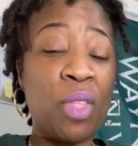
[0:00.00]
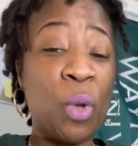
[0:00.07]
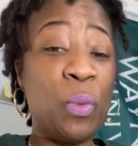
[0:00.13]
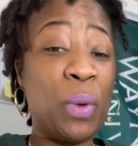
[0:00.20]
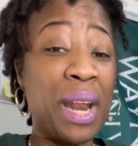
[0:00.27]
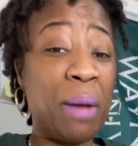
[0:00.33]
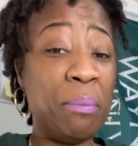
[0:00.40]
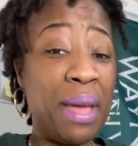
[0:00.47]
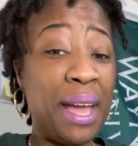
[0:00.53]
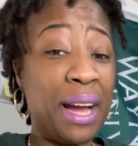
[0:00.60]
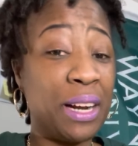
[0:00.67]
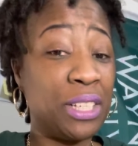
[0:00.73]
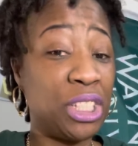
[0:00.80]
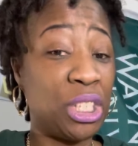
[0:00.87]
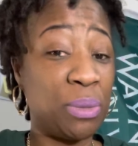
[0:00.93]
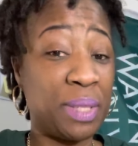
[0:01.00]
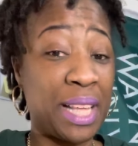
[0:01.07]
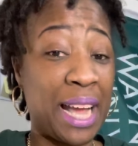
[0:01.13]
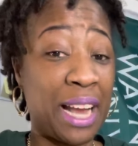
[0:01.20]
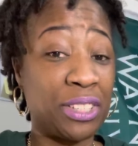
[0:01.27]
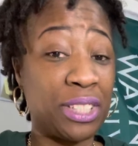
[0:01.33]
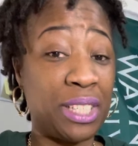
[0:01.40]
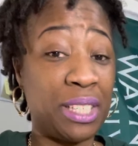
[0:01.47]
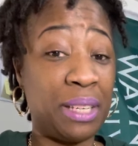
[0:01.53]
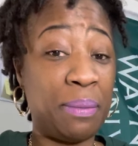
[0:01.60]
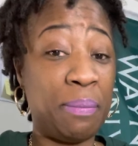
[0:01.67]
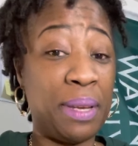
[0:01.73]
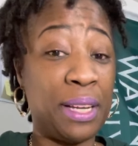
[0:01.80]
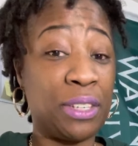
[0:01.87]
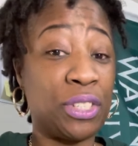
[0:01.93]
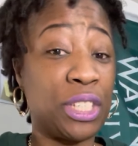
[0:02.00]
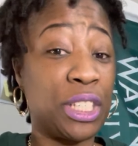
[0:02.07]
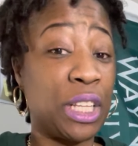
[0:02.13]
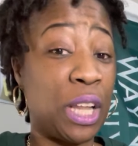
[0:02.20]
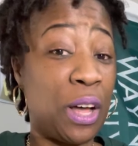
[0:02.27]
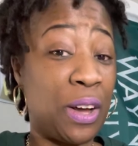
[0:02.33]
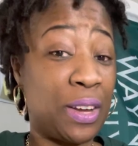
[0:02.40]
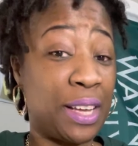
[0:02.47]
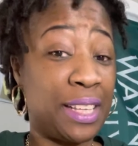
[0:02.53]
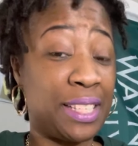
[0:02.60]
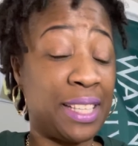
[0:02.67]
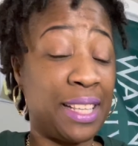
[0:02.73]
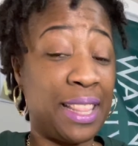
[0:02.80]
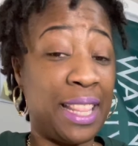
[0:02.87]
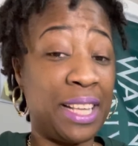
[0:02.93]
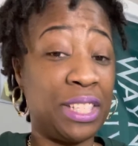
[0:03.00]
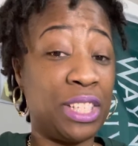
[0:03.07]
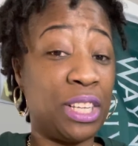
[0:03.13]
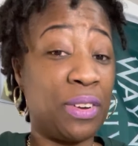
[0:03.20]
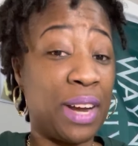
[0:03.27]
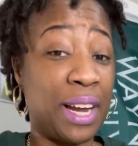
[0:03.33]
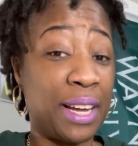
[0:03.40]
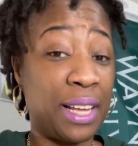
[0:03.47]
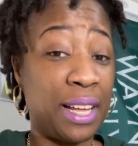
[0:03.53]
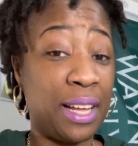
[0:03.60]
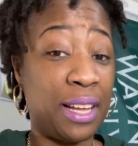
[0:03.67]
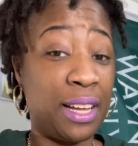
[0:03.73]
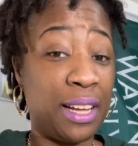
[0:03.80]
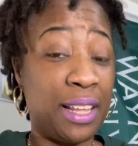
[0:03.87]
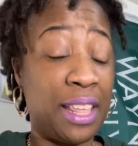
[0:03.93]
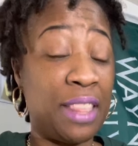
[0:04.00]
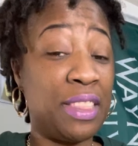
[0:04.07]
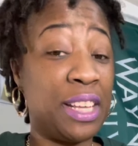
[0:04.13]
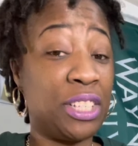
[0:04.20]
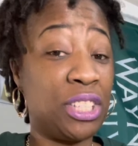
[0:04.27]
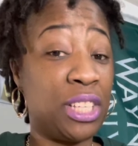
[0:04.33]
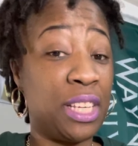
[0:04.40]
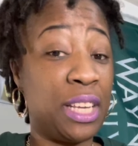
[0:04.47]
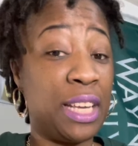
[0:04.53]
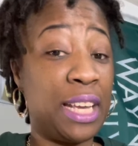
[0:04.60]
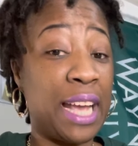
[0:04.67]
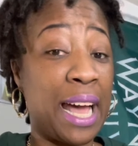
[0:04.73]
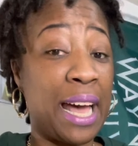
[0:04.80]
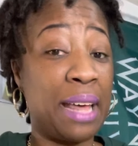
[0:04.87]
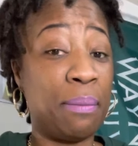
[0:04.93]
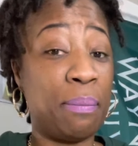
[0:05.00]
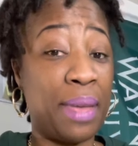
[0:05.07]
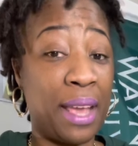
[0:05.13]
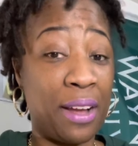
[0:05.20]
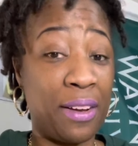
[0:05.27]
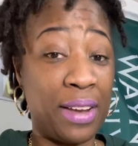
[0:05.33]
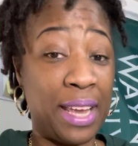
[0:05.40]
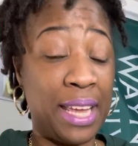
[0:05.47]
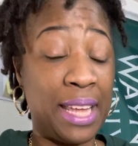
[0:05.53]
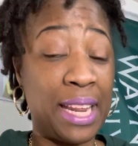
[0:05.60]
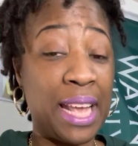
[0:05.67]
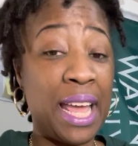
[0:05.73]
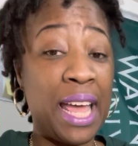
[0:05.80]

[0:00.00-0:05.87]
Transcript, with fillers: When I met her, she was actually Beatrice Loggins, and then she uh, and then she got married